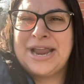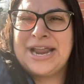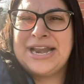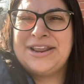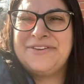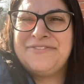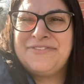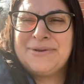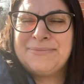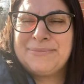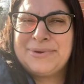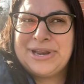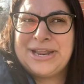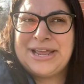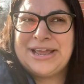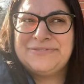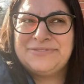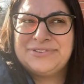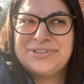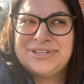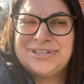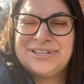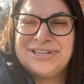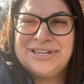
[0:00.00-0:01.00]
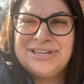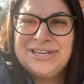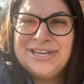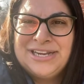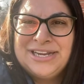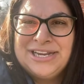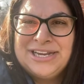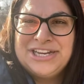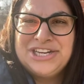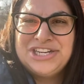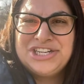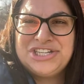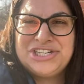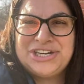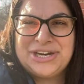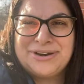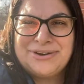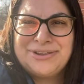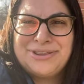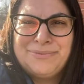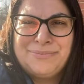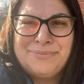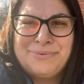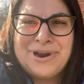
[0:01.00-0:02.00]
And if I'm gonna have to
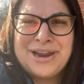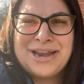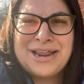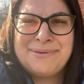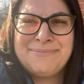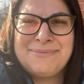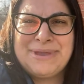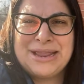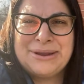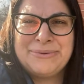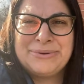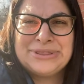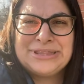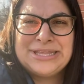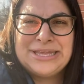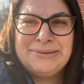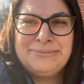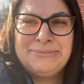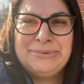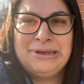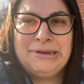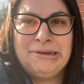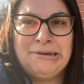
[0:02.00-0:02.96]
share the bread I make with them,